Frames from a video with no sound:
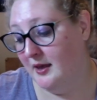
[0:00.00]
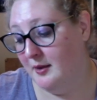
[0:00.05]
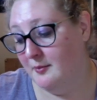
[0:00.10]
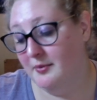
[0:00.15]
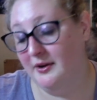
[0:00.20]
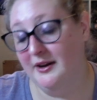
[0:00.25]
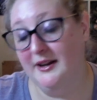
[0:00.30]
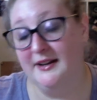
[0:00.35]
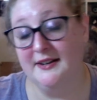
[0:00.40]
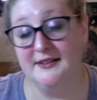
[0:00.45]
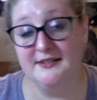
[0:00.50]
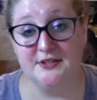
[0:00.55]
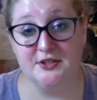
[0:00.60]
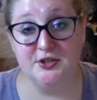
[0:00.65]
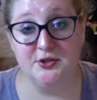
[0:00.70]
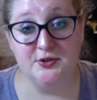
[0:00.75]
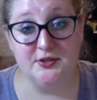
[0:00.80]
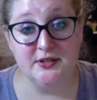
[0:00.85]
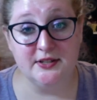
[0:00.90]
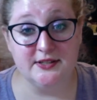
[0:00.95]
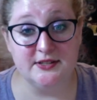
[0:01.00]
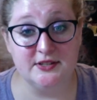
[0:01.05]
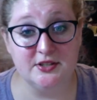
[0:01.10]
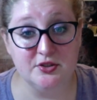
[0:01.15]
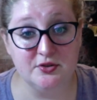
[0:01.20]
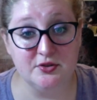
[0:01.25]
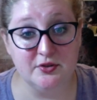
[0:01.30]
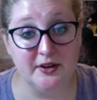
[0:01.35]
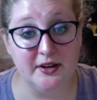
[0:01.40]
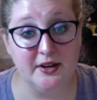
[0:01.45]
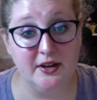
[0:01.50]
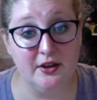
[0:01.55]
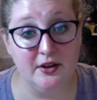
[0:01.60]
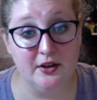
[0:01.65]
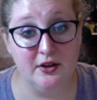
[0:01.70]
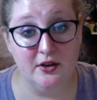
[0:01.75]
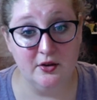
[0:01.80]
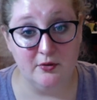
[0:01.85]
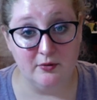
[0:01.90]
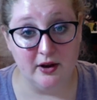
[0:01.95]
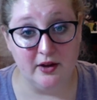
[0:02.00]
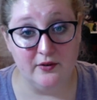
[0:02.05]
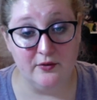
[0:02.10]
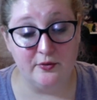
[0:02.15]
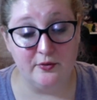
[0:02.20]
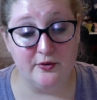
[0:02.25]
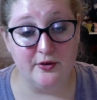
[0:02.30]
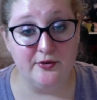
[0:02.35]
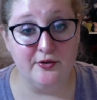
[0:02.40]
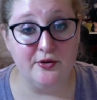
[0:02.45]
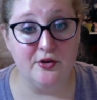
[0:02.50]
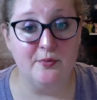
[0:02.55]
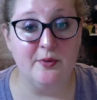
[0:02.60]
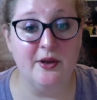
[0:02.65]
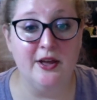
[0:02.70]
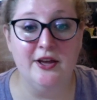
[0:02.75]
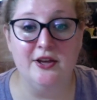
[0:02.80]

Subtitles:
But it is a Two Sticks and String Ravelry group.